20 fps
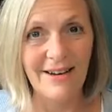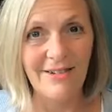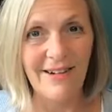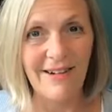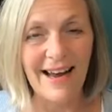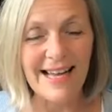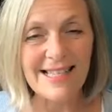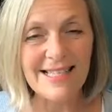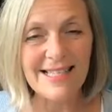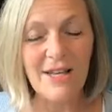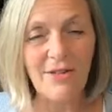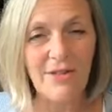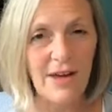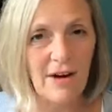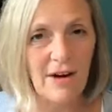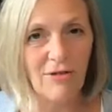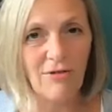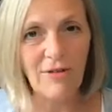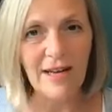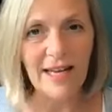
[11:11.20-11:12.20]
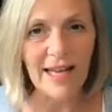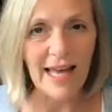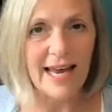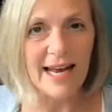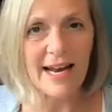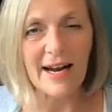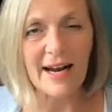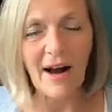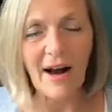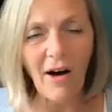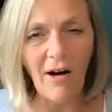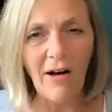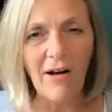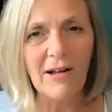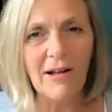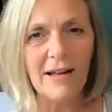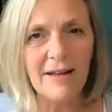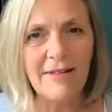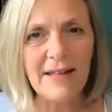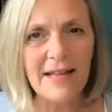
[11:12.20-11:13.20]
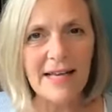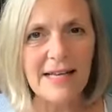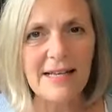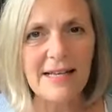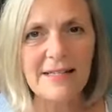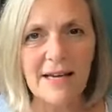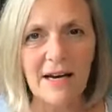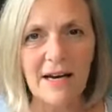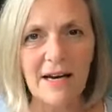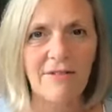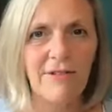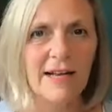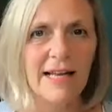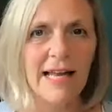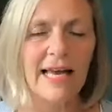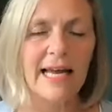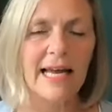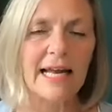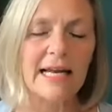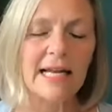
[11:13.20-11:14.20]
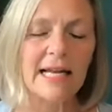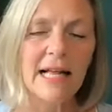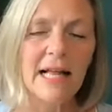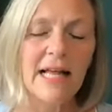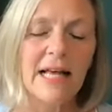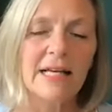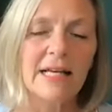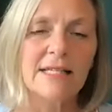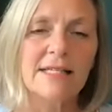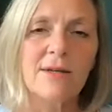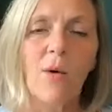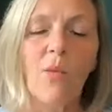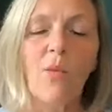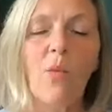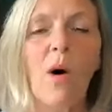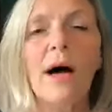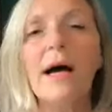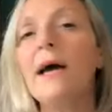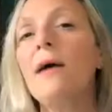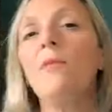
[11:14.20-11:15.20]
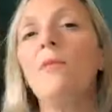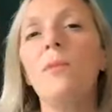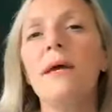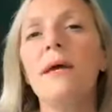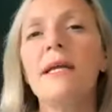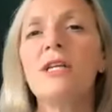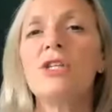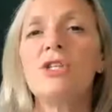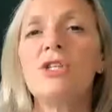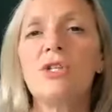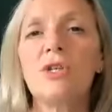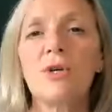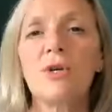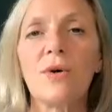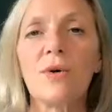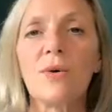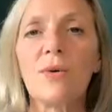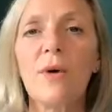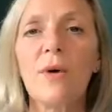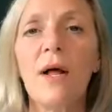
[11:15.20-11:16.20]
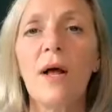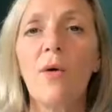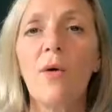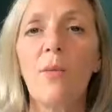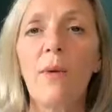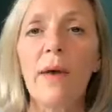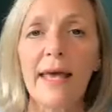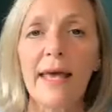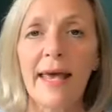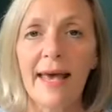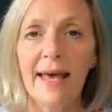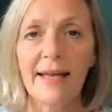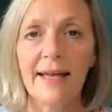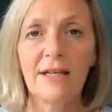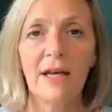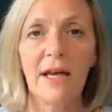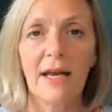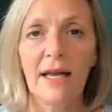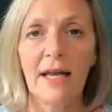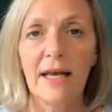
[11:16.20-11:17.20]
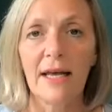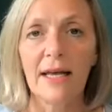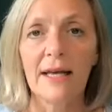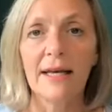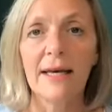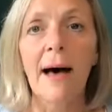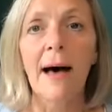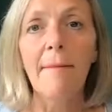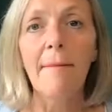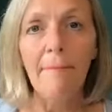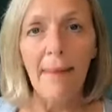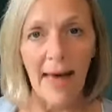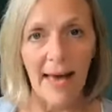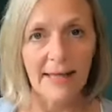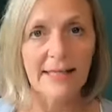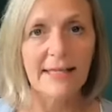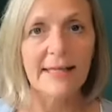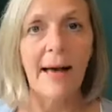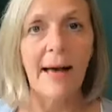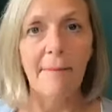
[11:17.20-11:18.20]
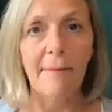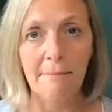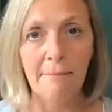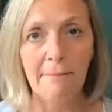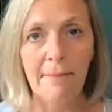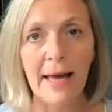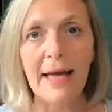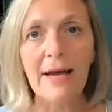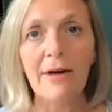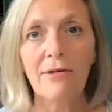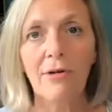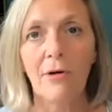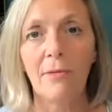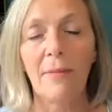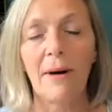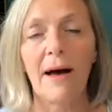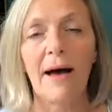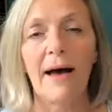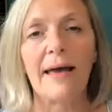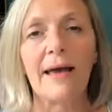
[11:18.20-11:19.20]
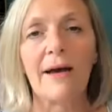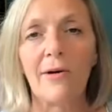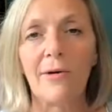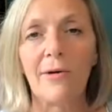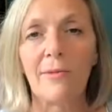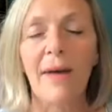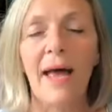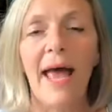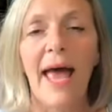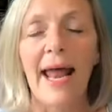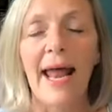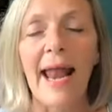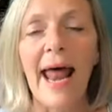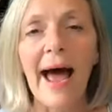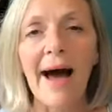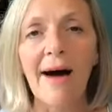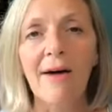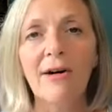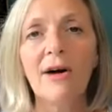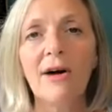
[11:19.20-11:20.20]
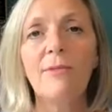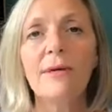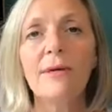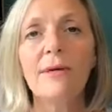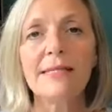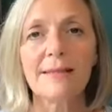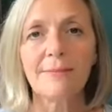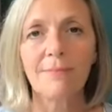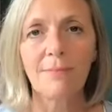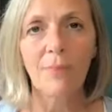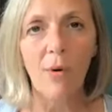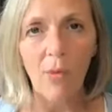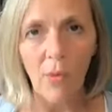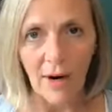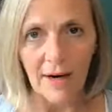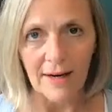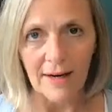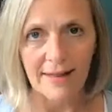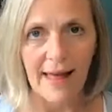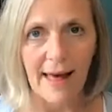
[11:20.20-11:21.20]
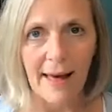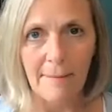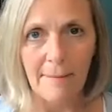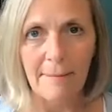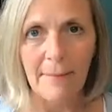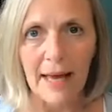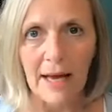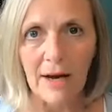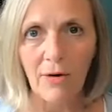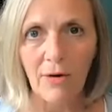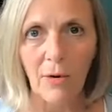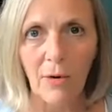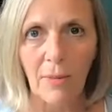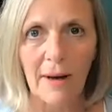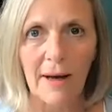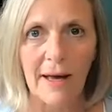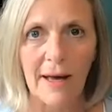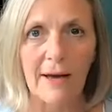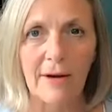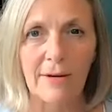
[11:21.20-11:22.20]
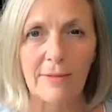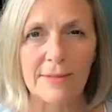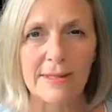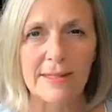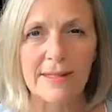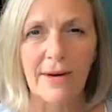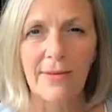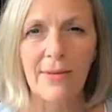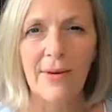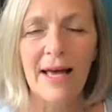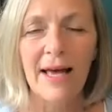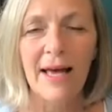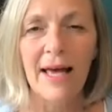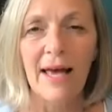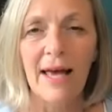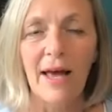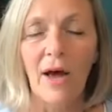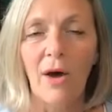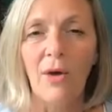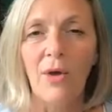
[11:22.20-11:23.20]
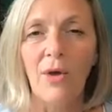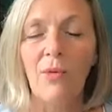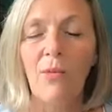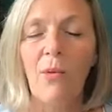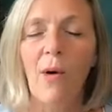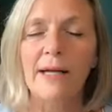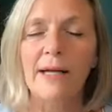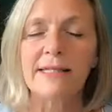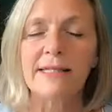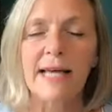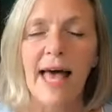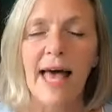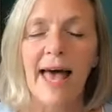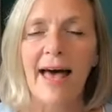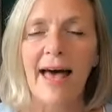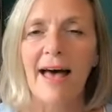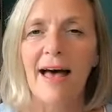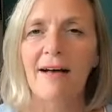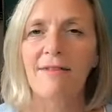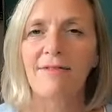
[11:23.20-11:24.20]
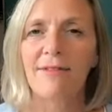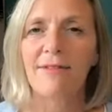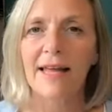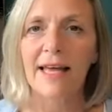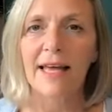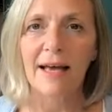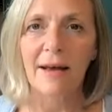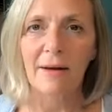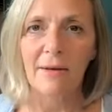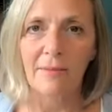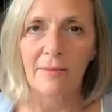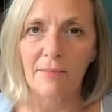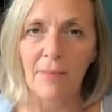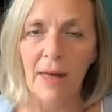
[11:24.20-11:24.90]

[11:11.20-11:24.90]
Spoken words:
right? So they're related. All of these are related. So what can we do? We can come back to that microbiome, and how can we support that microbiome? So you want to have like